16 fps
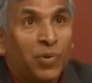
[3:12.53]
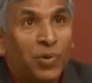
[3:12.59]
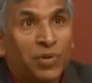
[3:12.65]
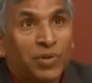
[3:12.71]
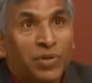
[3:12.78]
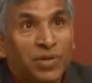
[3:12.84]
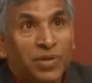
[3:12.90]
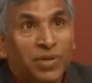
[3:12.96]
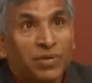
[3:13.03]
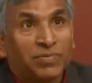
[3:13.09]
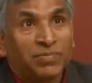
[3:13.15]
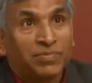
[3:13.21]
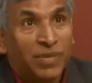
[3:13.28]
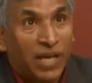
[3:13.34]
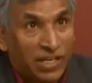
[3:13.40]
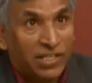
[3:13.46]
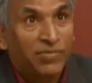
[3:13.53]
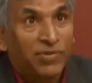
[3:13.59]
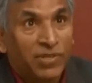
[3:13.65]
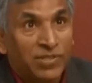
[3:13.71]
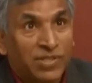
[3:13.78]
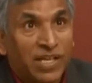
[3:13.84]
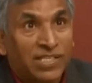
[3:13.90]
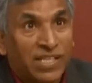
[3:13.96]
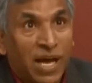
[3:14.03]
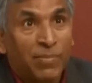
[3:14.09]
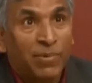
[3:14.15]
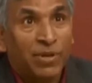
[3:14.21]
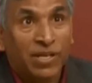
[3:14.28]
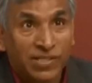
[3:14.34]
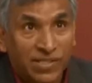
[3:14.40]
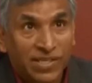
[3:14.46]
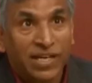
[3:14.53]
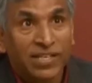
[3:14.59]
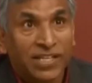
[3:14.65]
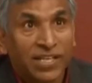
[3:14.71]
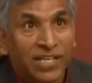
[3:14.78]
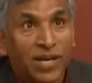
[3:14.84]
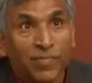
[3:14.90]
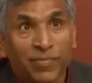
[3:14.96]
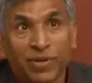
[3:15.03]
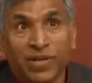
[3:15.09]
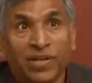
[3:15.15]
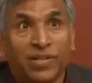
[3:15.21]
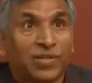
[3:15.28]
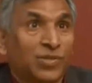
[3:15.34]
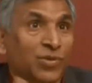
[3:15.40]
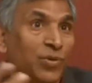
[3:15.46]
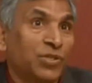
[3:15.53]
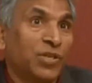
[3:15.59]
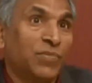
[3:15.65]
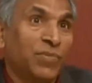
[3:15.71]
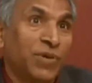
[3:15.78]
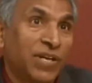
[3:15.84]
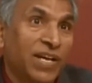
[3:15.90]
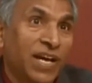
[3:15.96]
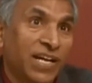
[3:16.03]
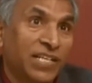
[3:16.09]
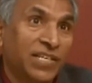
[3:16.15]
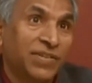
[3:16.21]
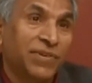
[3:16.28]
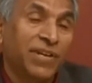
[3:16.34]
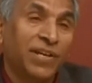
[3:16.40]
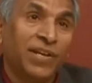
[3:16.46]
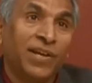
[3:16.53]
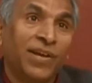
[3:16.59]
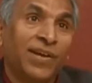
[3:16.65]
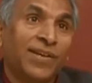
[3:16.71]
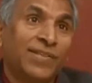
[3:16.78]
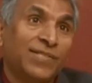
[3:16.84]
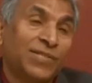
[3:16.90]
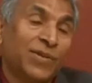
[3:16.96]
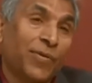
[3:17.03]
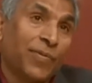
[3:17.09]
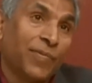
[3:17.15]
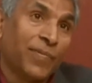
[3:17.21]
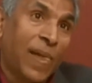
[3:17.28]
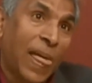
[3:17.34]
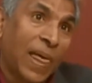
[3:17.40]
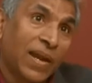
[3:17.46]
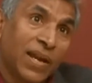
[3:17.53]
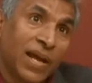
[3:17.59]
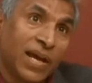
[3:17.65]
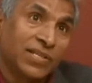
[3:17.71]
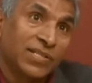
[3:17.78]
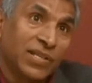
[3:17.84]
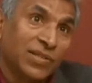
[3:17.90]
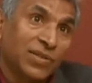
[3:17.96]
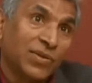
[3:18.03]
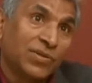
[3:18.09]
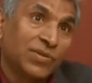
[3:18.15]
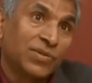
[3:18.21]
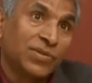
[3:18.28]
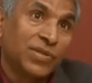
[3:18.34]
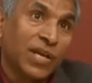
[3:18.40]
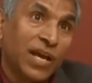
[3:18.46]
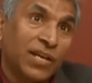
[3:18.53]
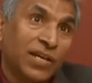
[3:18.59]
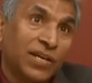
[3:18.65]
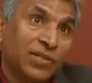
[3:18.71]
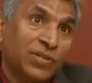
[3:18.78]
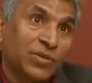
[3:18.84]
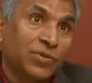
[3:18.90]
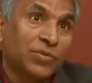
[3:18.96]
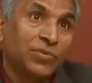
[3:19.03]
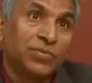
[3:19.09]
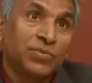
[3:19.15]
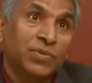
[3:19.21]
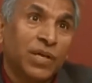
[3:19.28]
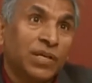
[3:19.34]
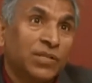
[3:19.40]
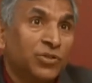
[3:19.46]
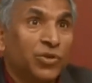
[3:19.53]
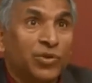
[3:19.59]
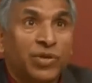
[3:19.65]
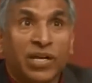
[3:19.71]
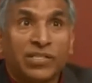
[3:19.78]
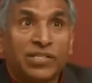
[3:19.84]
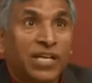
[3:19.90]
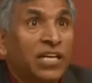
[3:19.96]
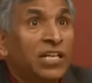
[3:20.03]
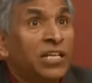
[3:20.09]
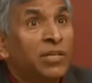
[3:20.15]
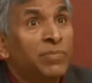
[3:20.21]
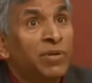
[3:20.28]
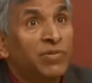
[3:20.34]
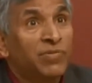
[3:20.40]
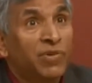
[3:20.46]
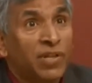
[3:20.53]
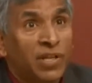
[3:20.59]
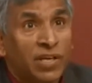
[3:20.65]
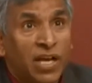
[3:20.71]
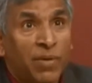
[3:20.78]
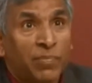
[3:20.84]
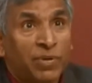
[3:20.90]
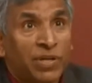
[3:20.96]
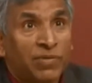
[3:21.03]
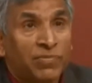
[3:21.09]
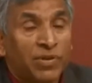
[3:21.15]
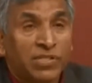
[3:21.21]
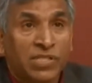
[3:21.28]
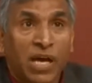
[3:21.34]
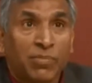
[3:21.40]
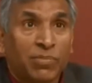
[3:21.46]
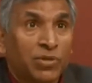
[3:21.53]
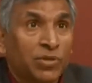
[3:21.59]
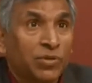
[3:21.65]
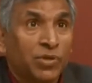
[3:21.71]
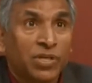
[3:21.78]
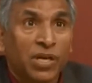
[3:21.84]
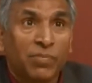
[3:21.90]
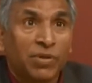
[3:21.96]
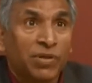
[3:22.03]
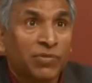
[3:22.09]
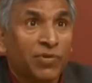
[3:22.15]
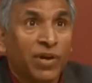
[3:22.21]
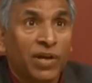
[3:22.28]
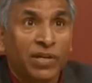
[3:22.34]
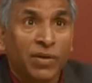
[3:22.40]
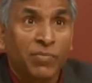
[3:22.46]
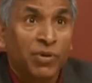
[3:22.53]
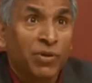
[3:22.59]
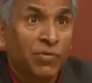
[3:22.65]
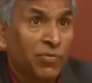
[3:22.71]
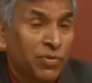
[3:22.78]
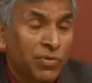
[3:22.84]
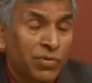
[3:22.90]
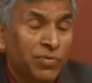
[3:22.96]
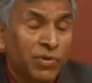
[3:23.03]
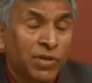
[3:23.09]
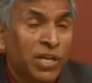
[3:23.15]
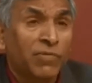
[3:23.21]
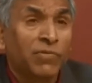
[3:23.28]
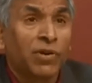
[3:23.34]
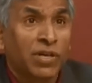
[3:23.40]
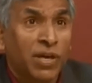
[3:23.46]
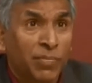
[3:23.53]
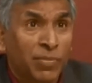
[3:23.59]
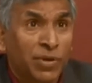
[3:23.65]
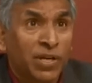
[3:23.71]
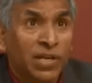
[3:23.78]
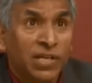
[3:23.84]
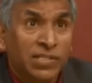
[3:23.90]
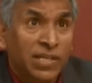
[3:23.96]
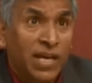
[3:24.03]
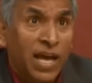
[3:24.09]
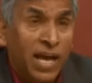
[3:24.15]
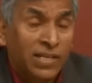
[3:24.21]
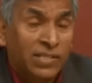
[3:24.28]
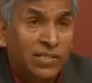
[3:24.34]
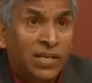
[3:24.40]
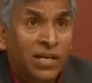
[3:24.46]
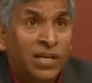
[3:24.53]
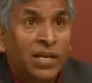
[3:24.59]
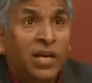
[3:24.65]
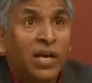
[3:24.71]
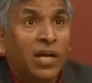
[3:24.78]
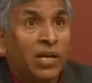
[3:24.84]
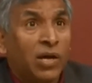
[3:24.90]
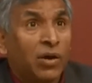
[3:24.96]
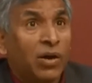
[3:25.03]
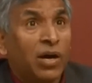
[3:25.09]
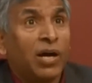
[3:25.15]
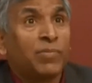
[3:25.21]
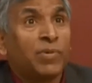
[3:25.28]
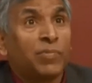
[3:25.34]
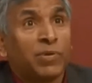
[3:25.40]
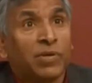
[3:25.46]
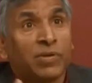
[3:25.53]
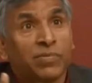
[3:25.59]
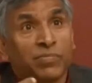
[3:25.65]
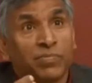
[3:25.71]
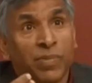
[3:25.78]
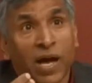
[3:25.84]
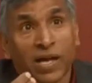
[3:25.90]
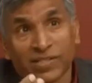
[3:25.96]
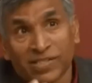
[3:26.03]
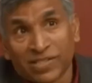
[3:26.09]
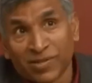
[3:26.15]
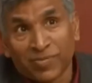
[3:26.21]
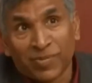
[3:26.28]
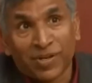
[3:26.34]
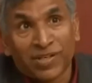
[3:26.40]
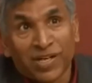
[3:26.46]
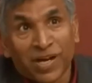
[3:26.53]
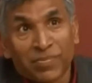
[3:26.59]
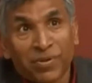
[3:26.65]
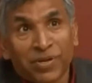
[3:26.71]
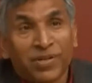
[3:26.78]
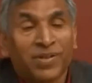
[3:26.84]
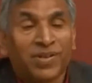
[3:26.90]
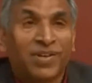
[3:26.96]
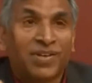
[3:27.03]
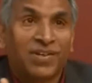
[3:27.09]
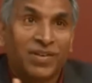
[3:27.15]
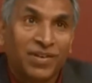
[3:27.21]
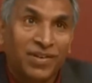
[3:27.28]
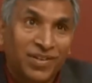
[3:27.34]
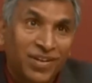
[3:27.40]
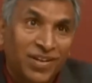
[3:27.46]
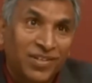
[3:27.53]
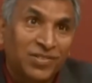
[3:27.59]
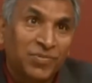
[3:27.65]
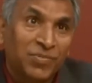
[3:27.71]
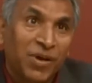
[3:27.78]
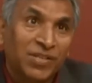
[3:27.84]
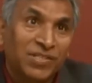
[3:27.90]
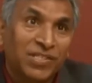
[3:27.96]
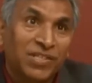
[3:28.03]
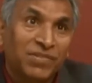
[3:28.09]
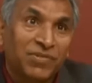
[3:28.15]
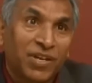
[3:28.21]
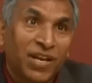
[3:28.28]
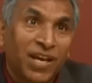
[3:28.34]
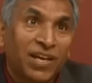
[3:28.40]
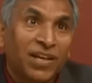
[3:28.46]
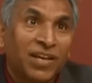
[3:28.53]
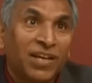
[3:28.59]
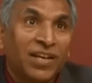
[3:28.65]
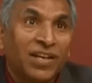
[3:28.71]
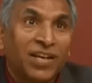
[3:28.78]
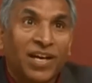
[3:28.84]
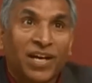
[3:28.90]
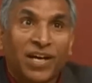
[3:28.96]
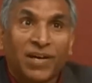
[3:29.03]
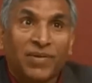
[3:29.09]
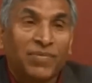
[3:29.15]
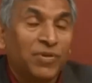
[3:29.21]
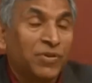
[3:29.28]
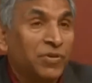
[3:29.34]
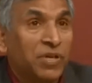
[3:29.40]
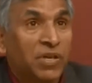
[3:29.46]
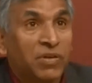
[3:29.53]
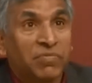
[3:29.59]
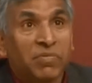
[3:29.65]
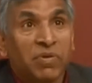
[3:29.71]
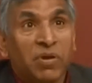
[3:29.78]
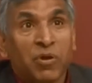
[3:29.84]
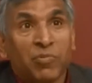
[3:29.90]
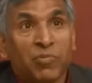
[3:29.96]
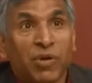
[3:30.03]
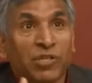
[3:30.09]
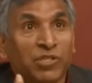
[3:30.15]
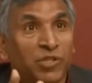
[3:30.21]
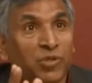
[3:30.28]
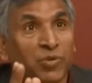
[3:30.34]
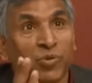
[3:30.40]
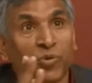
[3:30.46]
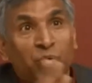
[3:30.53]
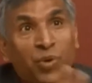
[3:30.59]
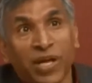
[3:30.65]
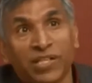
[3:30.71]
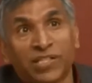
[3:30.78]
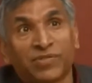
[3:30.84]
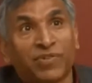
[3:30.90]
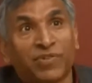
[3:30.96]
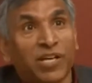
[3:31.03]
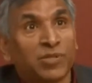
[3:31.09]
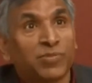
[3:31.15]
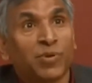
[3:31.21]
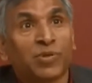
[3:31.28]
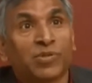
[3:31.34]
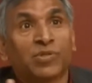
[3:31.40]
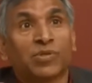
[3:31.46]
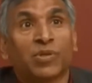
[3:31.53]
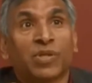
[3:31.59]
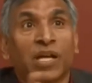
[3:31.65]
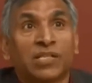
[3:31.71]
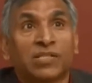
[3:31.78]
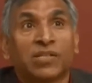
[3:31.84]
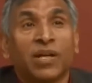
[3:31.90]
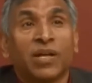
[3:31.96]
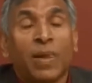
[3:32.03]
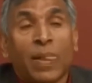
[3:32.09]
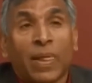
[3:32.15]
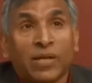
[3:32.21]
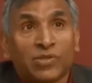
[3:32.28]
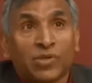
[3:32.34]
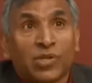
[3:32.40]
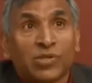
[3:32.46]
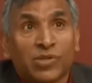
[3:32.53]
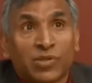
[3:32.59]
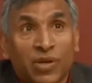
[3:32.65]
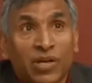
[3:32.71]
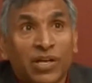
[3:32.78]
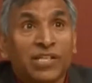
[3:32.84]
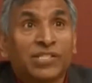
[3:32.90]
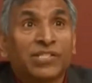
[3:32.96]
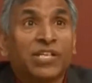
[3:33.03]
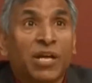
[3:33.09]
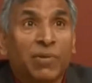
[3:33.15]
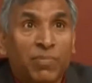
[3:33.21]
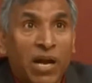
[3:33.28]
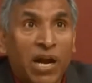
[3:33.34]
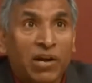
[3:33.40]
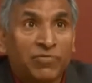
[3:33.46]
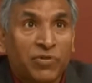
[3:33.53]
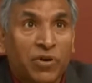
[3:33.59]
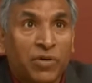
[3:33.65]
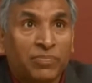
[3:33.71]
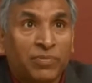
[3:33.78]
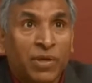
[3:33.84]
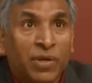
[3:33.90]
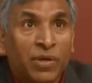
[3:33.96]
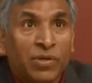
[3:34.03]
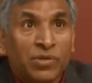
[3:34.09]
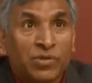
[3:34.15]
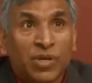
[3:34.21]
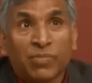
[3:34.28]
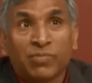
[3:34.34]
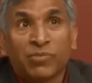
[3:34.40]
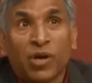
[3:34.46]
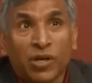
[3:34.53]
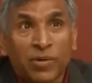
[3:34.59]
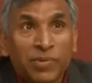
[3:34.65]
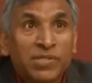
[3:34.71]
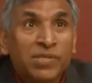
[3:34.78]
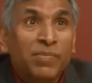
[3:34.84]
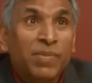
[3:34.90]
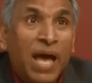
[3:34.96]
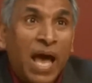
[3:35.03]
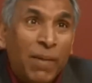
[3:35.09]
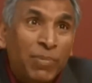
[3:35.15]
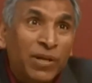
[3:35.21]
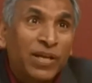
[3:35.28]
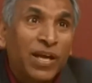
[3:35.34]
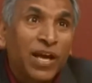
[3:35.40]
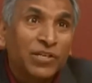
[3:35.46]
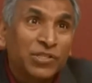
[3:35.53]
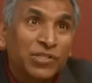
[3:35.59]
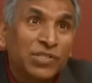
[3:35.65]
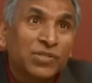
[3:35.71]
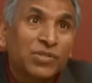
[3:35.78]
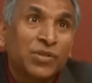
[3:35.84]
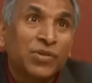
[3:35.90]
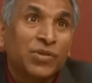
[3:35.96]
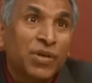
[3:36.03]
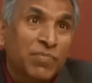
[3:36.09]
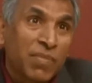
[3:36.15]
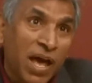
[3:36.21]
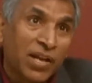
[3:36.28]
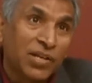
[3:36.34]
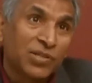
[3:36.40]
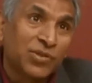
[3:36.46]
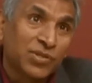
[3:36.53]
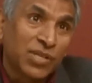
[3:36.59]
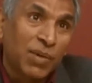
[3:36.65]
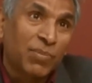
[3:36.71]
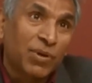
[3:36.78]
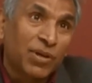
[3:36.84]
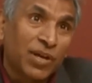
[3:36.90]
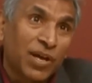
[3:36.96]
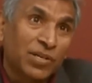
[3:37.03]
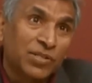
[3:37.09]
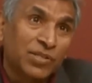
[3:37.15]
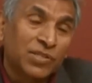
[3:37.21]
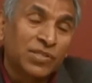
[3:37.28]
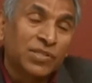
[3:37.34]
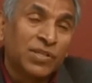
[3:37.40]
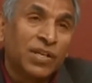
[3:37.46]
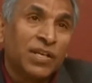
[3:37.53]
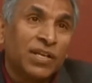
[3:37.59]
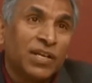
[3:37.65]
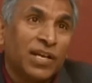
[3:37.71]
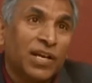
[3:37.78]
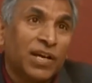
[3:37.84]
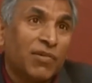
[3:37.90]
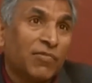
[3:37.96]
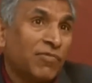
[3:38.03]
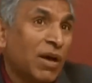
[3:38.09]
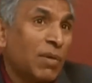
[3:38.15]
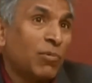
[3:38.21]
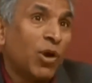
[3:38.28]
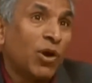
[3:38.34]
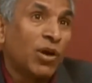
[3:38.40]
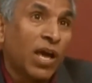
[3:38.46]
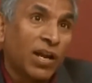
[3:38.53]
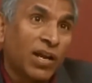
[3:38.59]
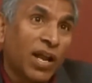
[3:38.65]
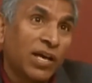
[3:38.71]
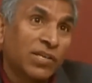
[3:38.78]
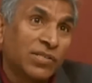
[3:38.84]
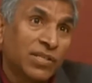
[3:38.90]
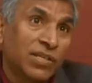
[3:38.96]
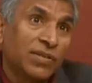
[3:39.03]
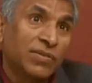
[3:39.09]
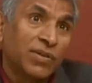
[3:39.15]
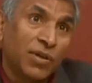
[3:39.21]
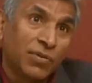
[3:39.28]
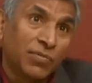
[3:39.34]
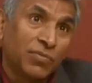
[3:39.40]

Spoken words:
all the activities that's happening inside the company and the social media activity. So analyzing those data to generate sentiment for the company. For example, you're a company for a company for working for a company, let's say X. Now, are people positive about company or not so positive today? Or you can measure through tweets, Facebook. So it's also called a listening platform. So I'm talking about some applications. So you can manage those applications. Web log analyzing.